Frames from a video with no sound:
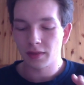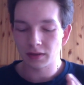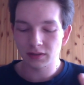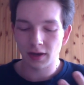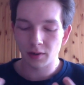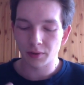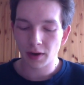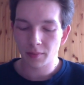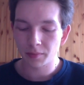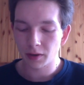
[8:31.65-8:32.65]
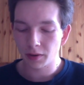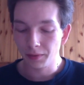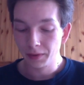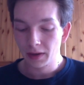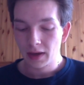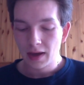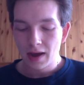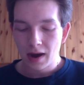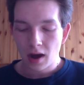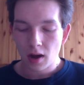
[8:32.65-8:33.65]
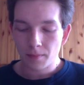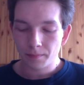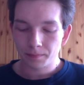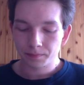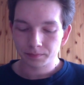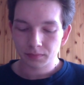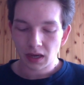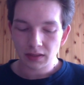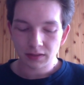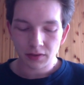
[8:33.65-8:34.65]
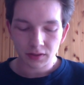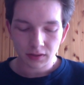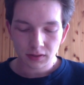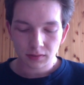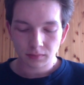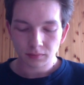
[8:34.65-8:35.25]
that's kind of what I'm about. I'd say this: